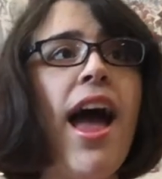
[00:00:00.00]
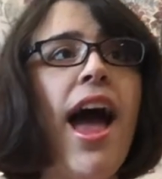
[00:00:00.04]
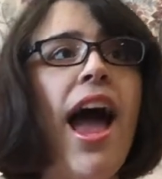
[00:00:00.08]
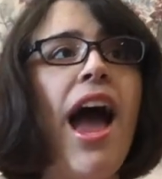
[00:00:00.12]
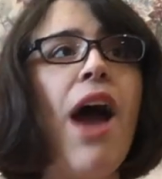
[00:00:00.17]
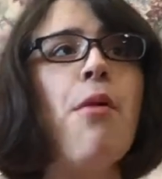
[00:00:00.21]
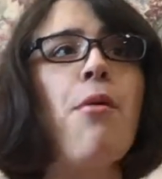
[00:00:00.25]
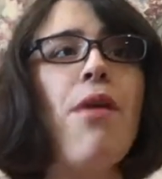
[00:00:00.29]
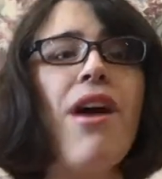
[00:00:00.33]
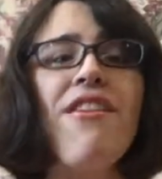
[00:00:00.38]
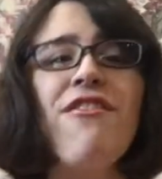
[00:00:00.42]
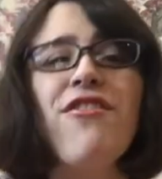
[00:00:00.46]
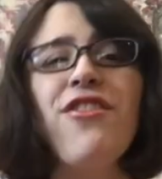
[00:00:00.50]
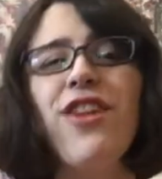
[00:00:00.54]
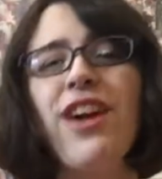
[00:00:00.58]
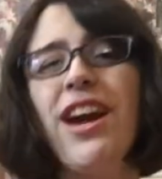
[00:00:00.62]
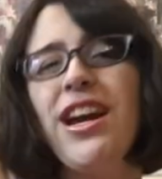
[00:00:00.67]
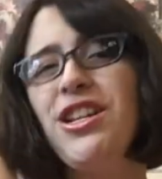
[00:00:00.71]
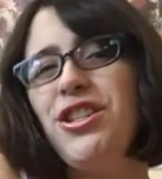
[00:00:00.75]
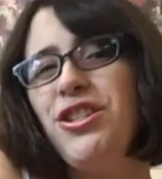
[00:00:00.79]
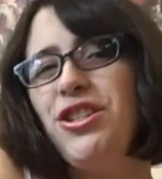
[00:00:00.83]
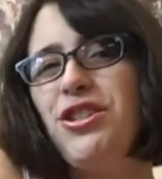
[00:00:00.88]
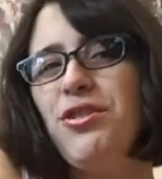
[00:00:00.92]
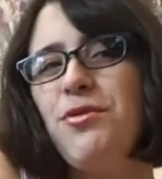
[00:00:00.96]
However,
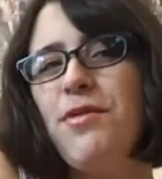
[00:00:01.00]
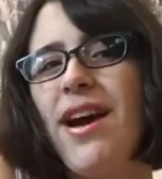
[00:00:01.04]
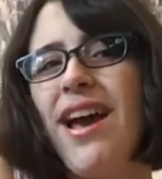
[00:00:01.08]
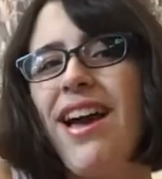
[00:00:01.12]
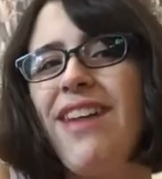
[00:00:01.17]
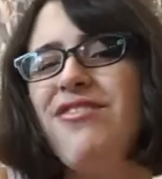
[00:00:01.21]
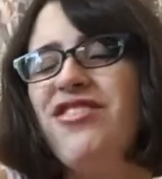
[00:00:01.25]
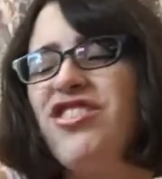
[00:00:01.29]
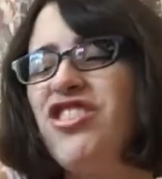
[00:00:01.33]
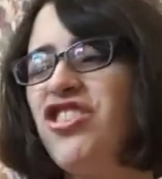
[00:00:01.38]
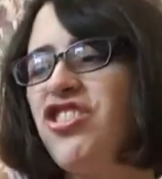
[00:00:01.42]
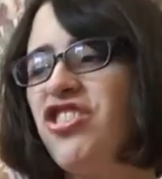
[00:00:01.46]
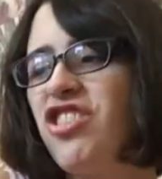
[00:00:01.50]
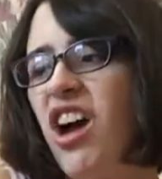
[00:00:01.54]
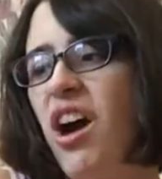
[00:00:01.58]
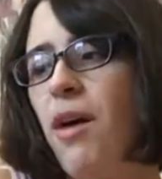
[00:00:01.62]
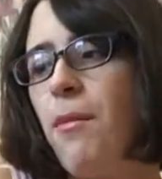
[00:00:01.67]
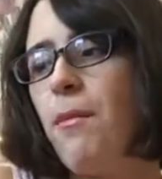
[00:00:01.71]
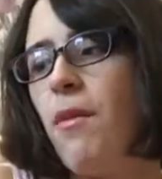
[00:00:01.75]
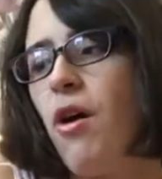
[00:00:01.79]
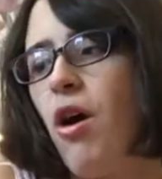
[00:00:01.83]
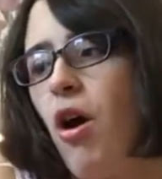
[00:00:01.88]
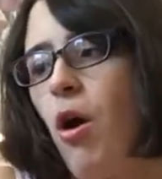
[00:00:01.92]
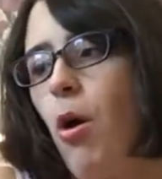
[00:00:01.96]
I do have
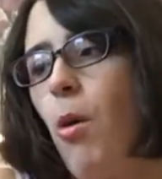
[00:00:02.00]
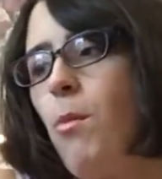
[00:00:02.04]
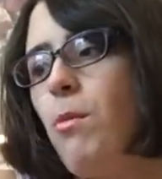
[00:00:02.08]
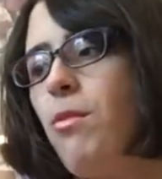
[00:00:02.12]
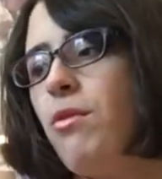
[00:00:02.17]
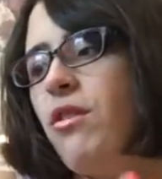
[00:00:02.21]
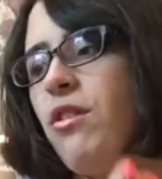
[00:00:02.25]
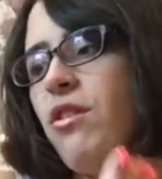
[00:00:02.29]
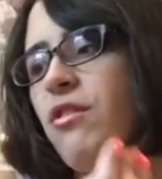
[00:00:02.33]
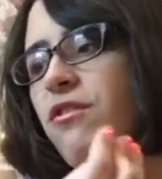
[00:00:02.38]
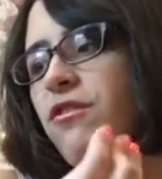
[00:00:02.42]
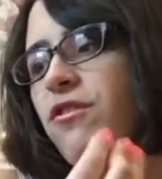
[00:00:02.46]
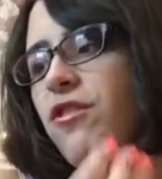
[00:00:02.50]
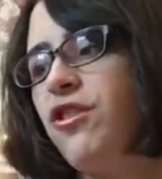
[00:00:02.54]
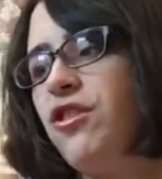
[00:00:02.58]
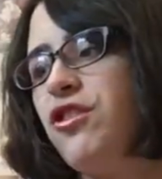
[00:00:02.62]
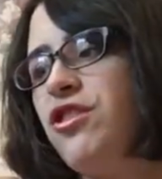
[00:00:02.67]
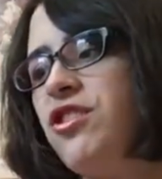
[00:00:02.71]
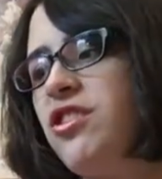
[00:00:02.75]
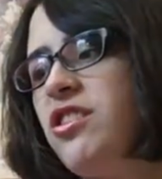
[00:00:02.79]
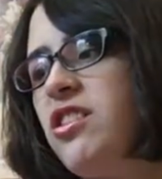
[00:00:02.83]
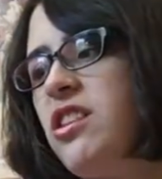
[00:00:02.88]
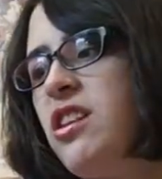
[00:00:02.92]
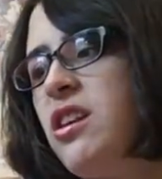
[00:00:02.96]
some hope for
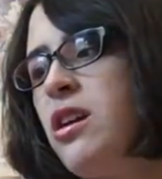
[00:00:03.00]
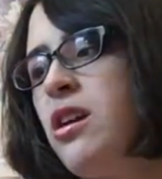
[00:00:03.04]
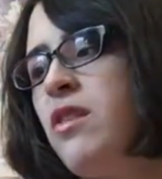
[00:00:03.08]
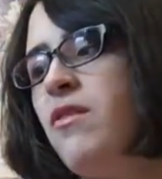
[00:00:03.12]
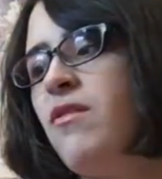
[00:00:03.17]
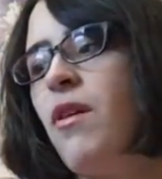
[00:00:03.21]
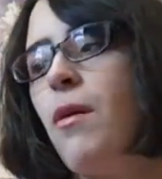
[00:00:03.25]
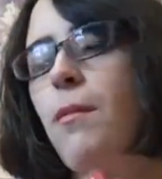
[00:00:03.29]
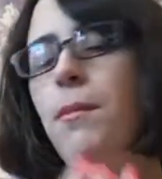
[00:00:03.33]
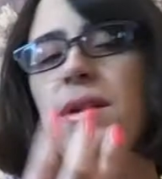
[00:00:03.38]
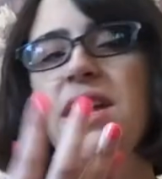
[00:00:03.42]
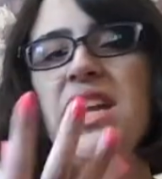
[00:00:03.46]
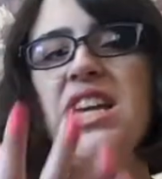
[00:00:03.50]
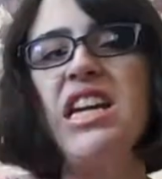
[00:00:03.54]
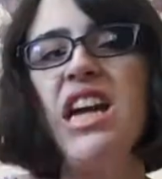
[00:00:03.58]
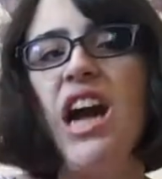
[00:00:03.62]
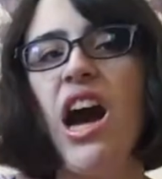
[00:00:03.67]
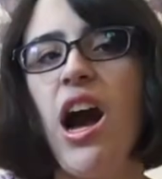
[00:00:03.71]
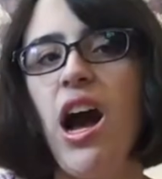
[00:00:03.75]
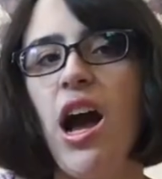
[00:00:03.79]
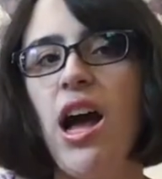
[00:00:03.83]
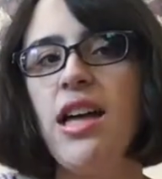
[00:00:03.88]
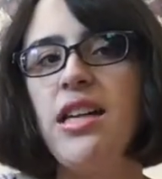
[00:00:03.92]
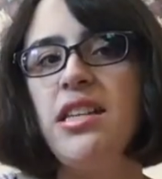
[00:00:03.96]
Steve
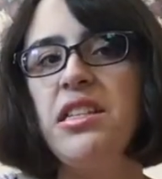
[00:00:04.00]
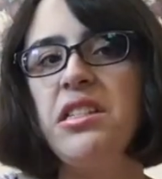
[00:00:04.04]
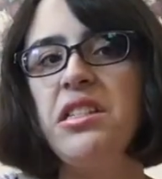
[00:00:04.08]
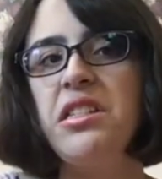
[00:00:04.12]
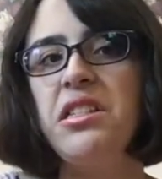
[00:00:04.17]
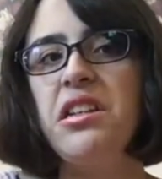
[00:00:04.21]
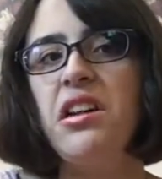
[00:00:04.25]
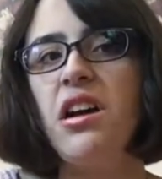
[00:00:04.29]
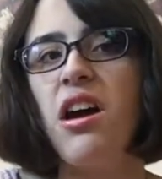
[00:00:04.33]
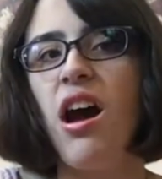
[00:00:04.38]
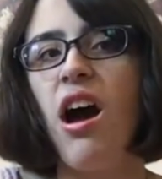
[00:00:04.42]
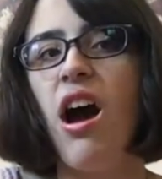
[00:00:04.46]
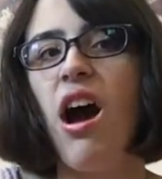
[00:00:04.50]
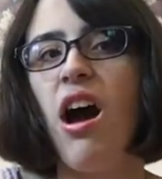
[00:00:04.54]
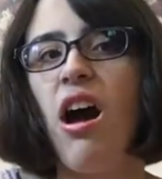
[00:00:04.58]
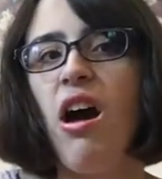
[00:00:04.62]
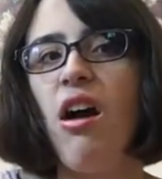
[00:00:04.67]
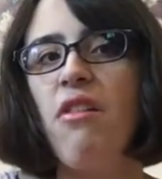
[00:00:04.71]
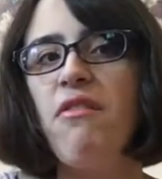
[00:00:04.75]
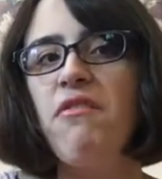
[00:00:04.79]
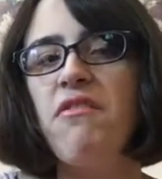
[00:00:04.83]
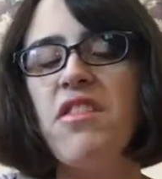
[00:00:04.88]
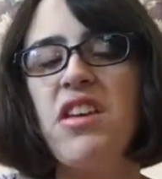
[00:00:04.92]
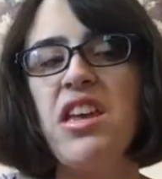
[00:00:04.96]
because
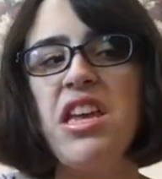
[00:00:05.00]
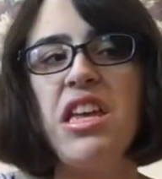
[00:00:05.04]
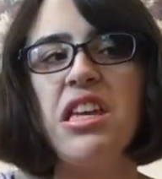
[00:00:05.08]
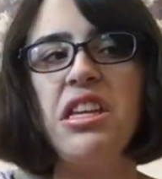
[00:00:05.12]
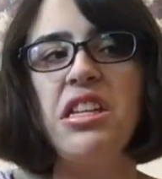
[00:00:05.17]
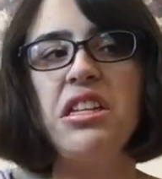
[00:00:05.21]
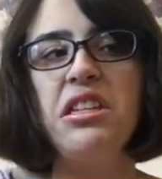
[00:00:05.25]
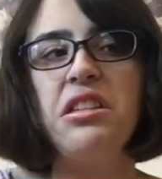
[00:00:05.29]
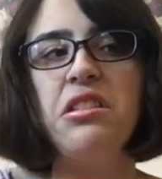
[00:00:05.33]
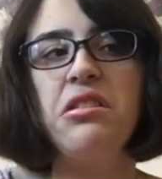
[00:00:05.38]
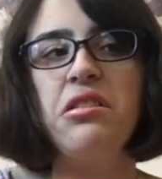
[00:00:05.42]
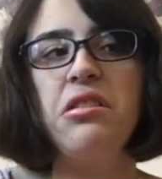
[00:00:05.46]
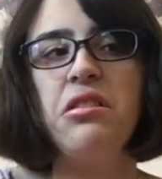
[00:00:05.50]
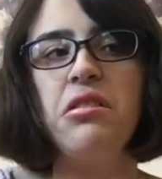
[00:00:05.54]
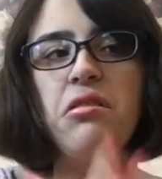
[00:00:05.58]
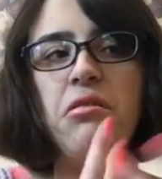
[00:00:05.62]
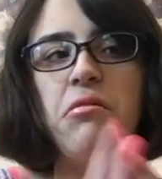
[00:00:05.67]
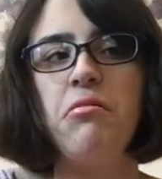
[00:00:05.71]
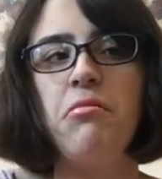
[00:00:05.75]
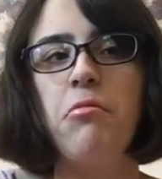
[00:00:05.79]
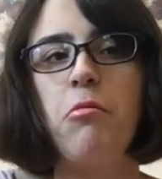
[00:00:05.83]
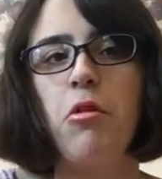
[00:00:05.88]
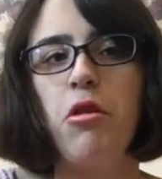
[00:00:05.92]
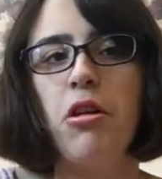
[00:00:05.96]
of his
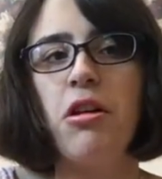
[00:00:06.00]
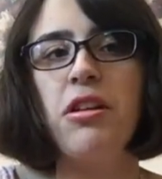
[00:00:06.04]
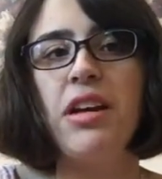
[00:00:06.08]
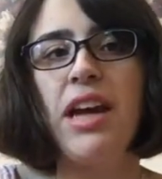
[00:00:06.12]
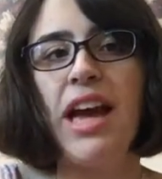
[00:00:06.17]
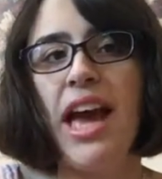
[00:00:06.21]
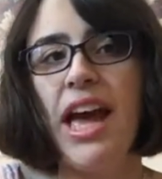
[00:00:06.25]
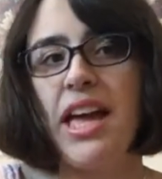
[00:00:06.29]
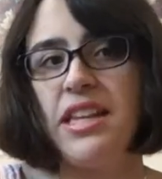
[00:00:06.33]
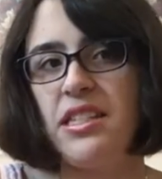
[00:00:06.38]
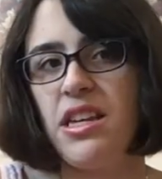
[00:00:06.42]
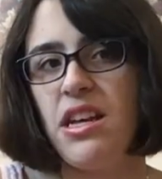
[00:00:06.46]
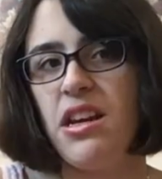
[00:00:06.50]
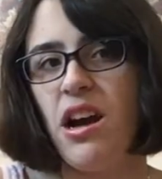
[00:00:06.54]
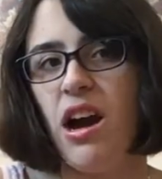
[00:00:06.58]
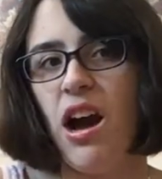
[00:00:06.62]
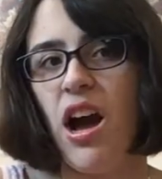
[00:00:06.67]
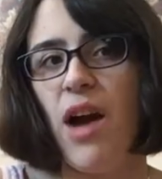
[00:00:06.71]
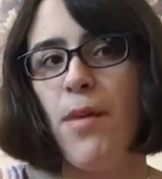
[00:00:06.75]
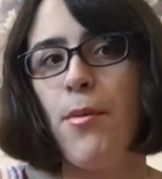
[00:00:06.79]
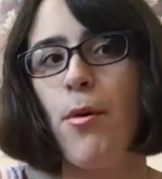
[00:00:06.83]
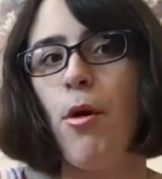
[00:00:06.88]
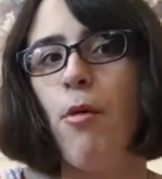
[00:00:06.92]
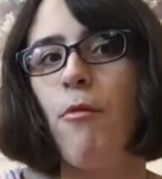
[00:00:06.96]
work as a cop.